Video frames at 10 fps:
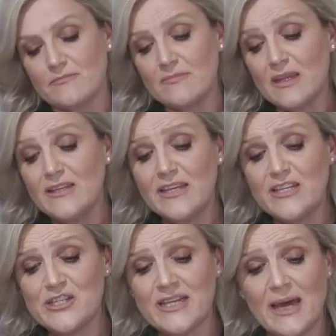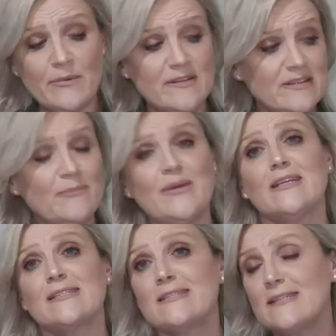your kitchen cabinets can be
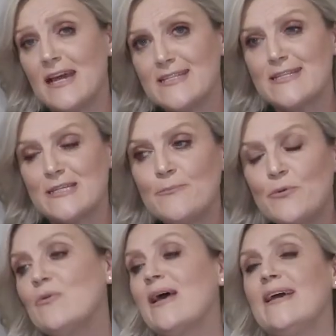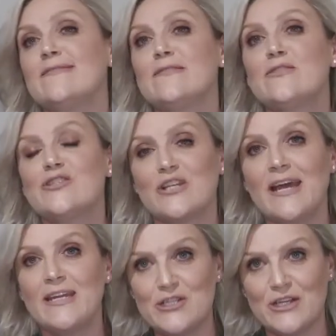as simple as
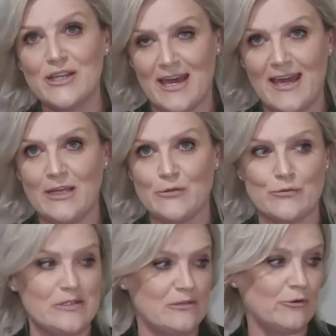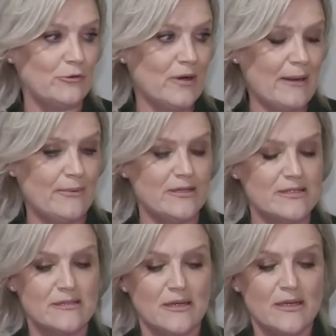changing the handles on your
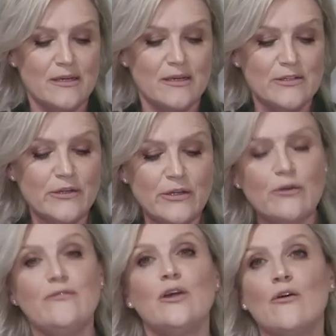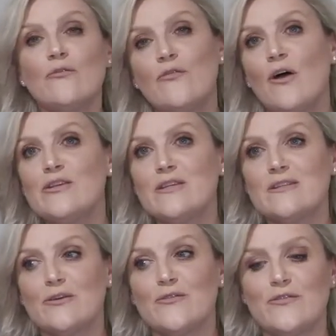cabinets. So, you know, if you go and find
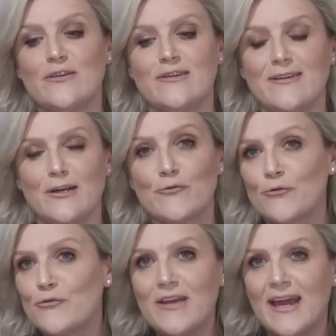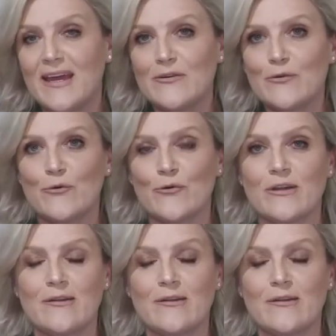yourself a groovy handle or an